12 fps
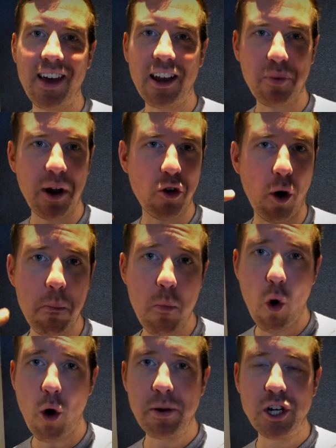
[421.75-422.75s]
That's when I got
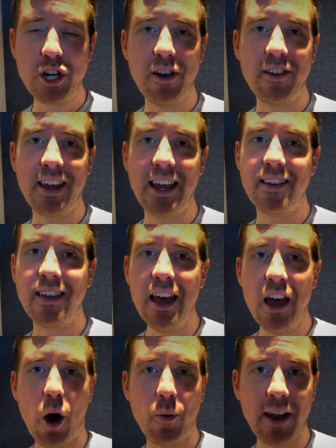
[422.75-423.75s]
more opportunities.
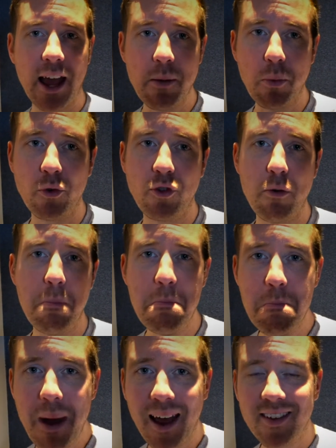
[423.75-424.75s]
I was able to
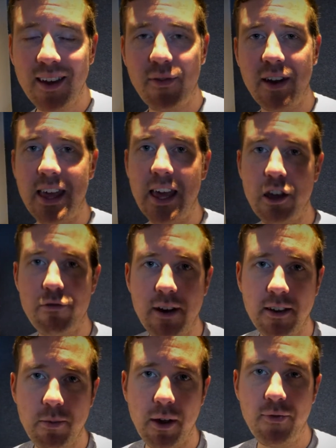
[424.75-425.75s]
massively
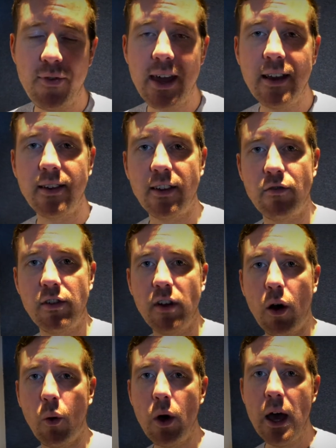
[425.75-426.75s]
increase my fees as a
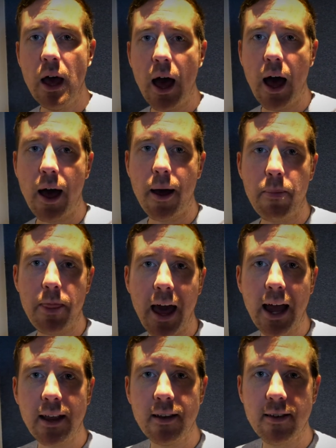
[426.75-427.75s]
result.
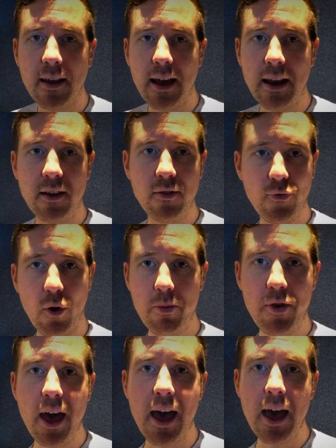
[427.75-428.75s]
And from
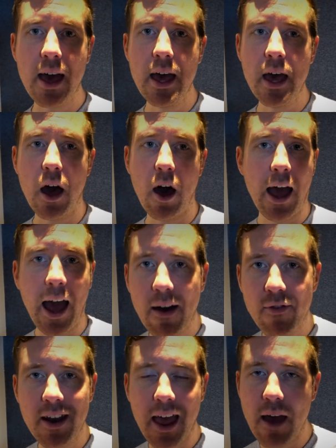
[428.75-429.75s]
there, I
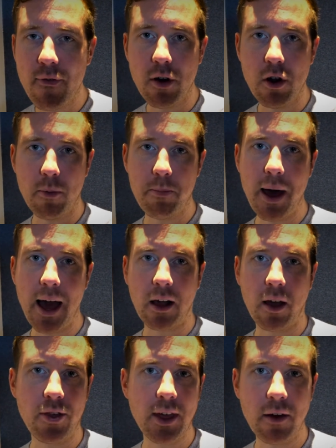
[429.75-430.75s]
haven't ever looked
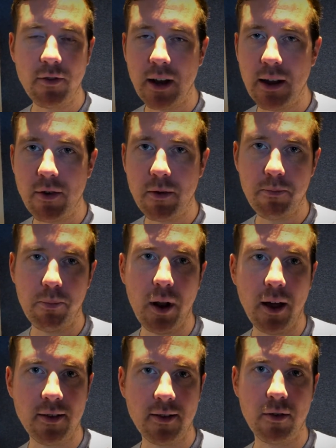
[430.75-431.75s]
back. I think I've delivered
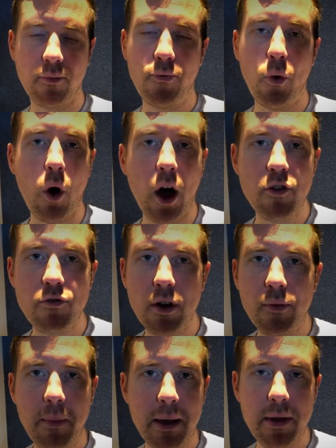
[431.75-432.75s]
plus
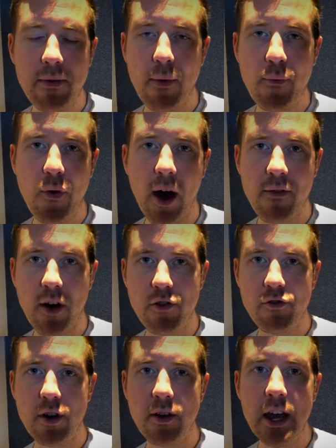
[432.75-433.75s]
400, maybe even
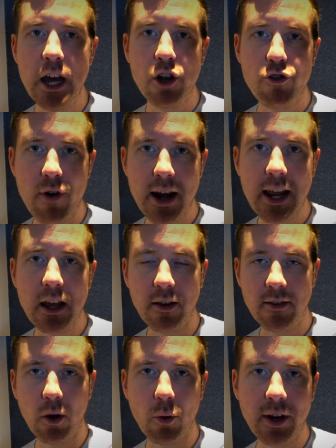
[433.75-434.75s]
500 training
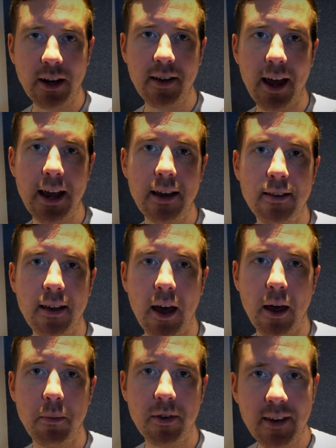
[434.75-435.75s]
consulting days
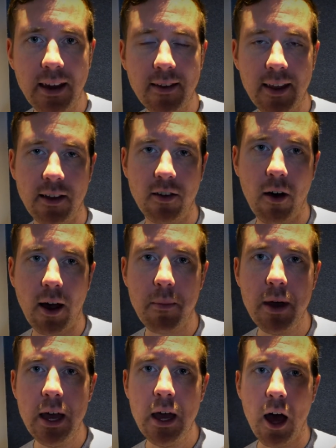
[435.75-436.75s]
since that
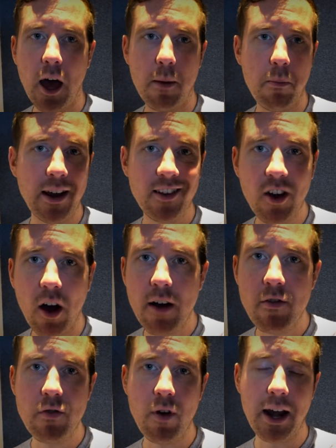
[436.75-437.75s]
time. My
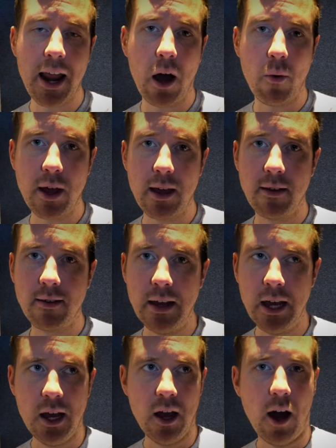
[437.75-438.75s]
diary right now is,
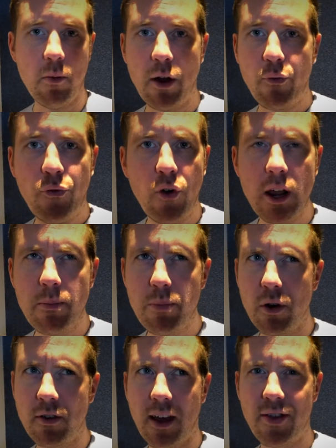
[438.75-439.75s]
I'm like fully
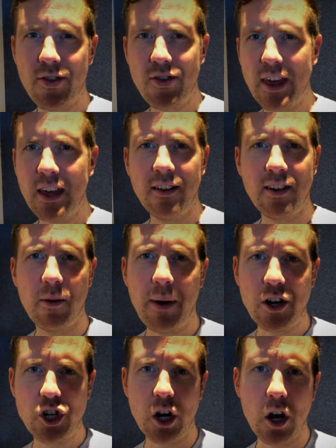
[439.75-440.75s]
booked, I think, until
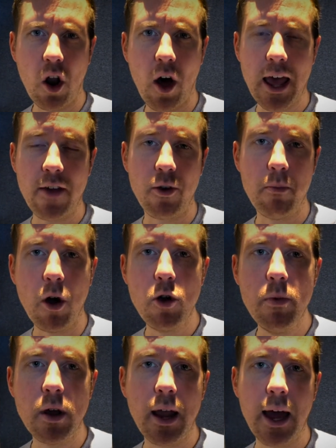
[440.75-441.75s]
about July at the
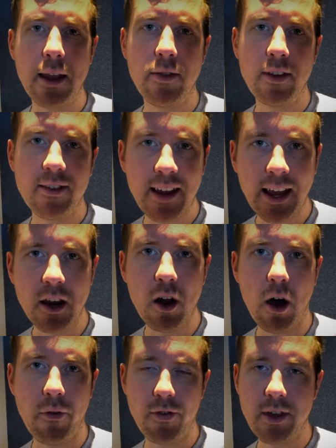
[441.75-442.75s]
moment. And the second
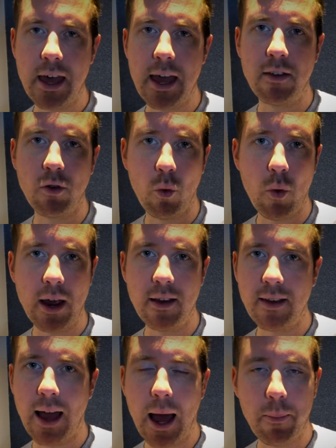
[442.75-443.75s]
half of the year is
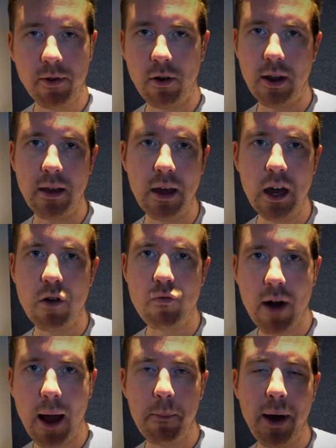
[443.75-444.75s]
always absolutely
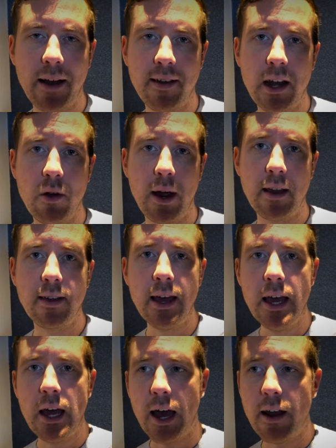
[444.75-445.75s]
ram-packed anyways.
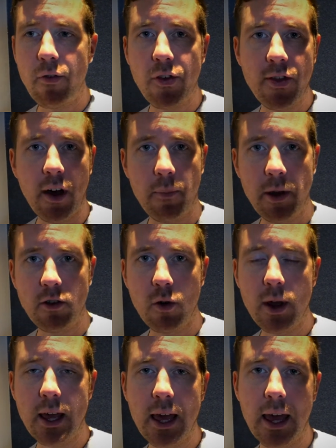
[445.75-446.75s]
Another thing that I've been
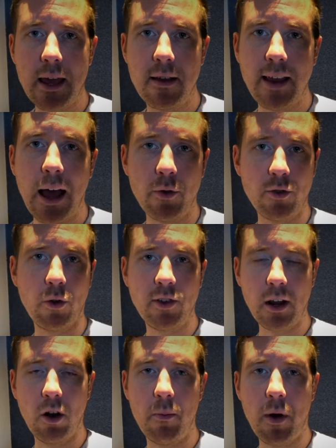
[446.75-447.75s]
doing is
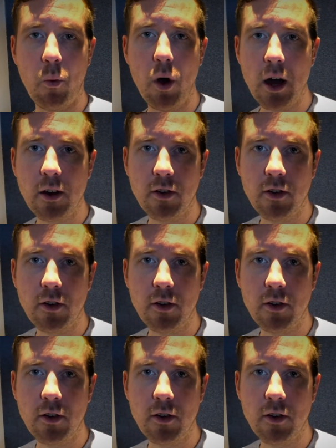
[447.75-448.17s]
outsourcing a lot of my work.